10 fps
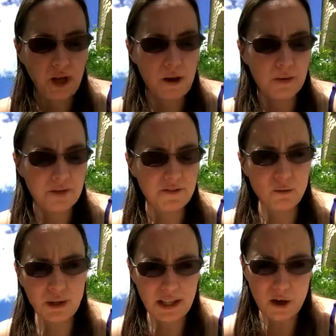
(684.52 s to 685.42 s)
But if you
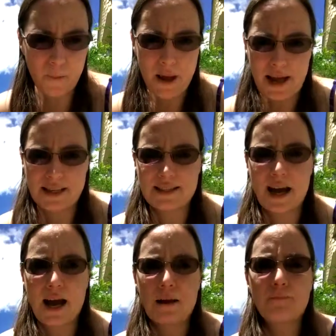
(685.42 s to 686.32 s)
really go back in
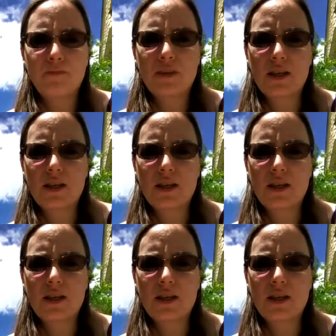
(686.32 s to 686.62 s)
time